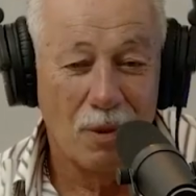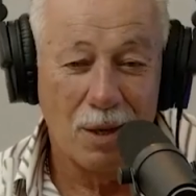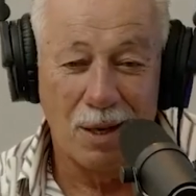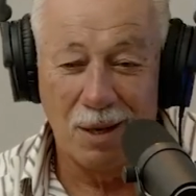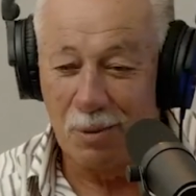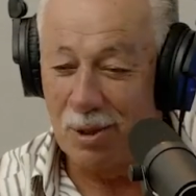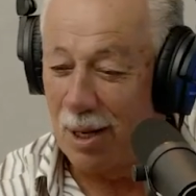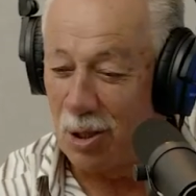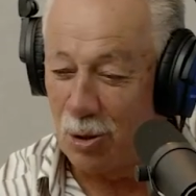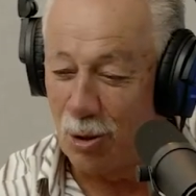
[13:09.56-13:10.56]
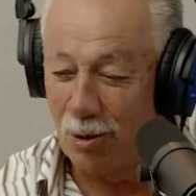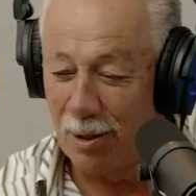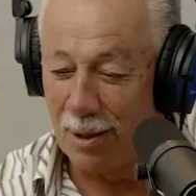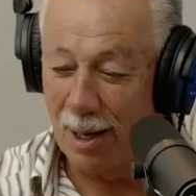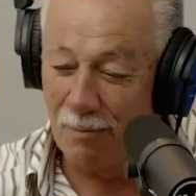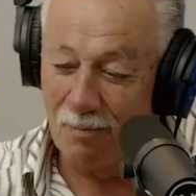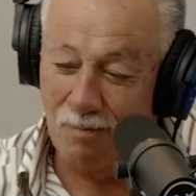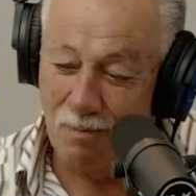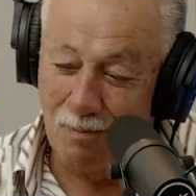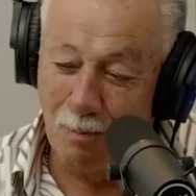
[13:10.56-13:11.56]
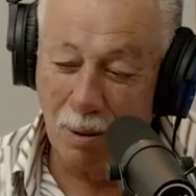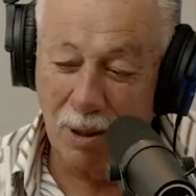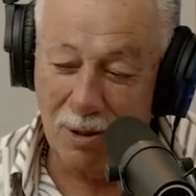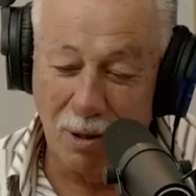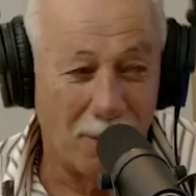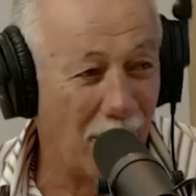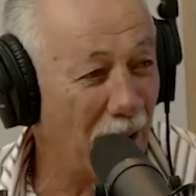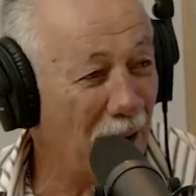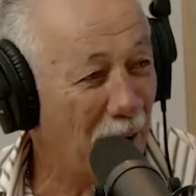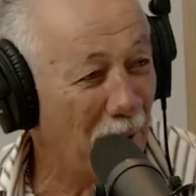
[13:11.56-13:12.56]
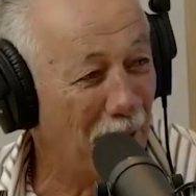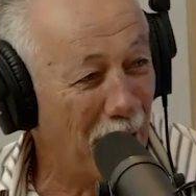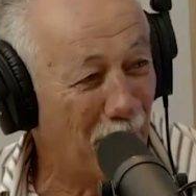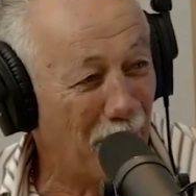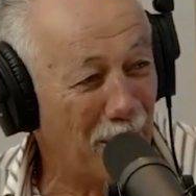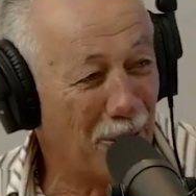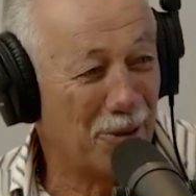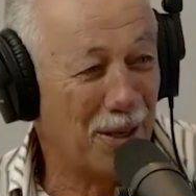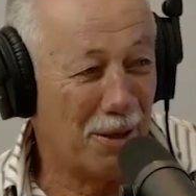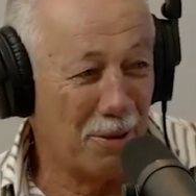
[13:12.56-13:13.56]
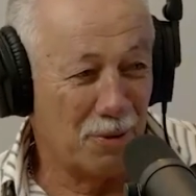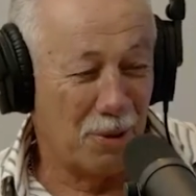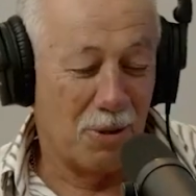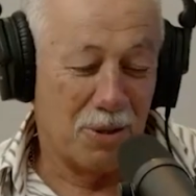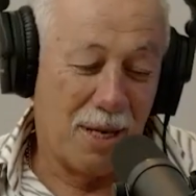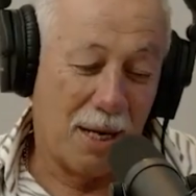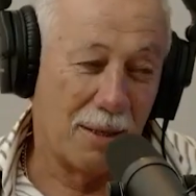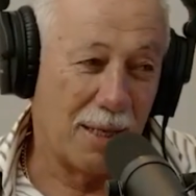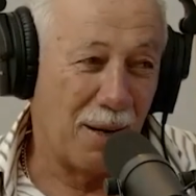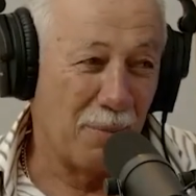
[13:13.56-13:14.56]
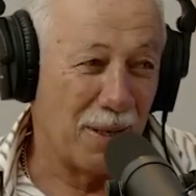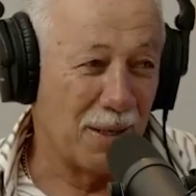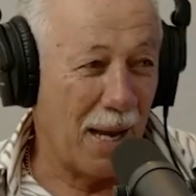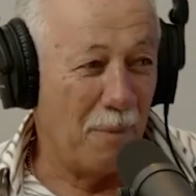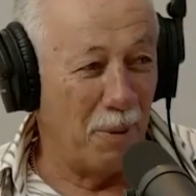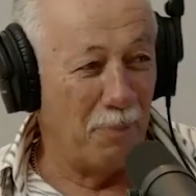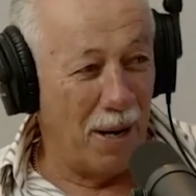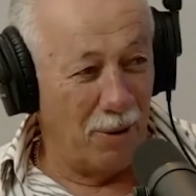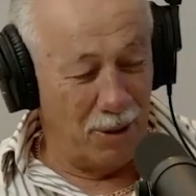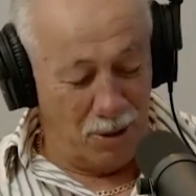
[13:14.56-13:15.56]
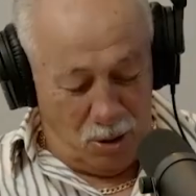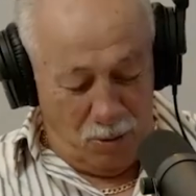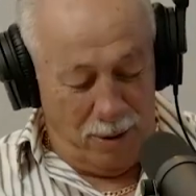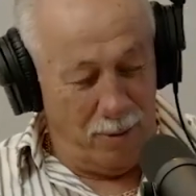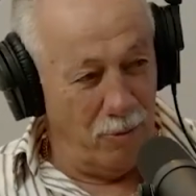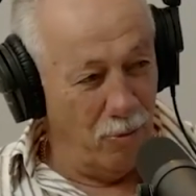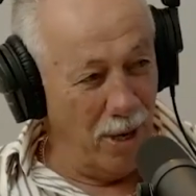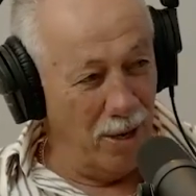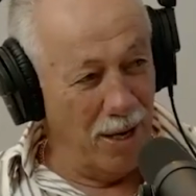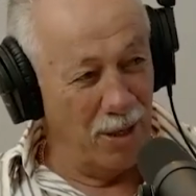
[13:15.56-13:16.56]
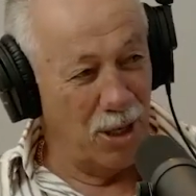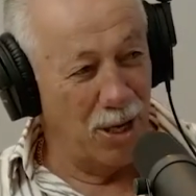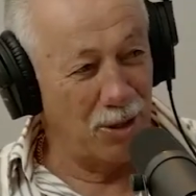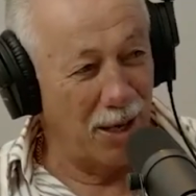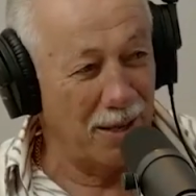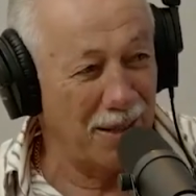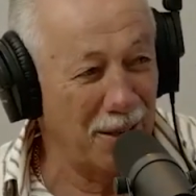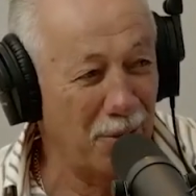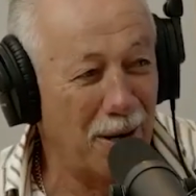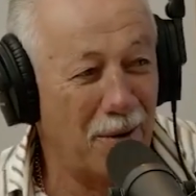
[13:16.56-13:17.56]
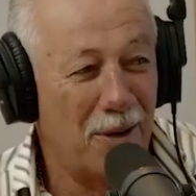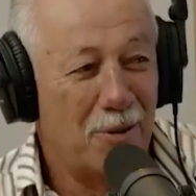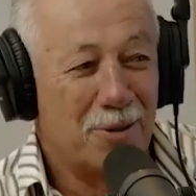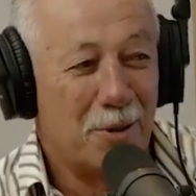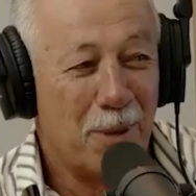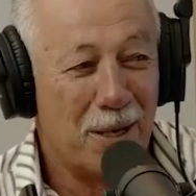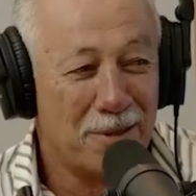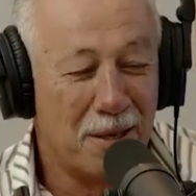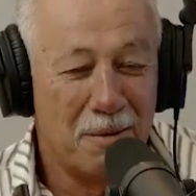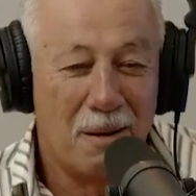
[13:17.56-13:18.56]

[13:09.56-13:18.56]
And it was only short and had bullets like that in it, round, you know. So I stuck it down my cummerbund. I used to wear a red sachet thing around there as a bouncer.